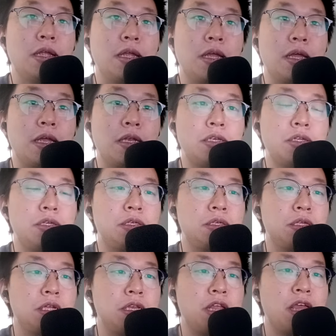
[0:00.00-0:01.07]
And to
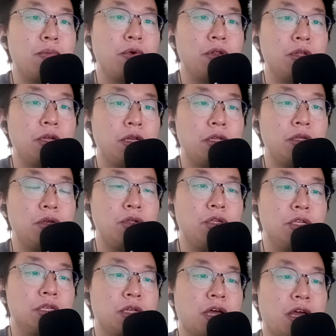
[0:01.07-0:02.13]
enable it, you
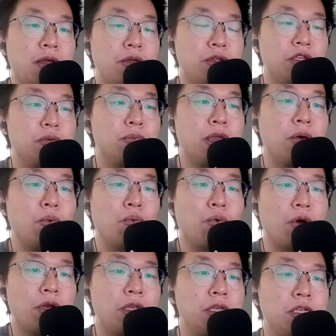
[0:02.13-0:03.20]
just type, you just make
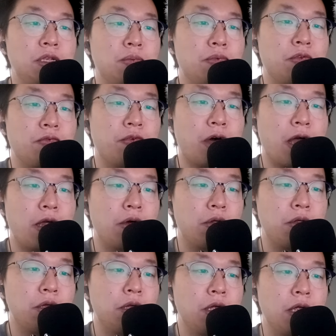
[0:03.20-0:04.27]
one simple
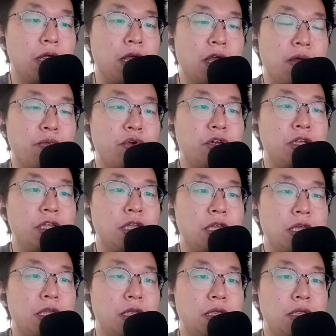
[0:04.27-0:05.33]
file and put it
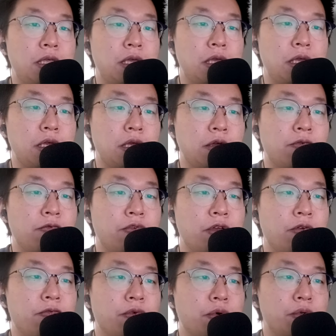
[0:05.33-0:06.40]
in the
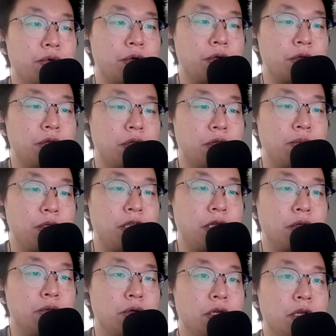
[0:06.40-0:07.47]
config folder. Let me take
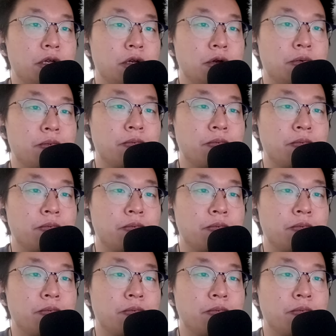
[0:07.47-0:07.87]
a look here.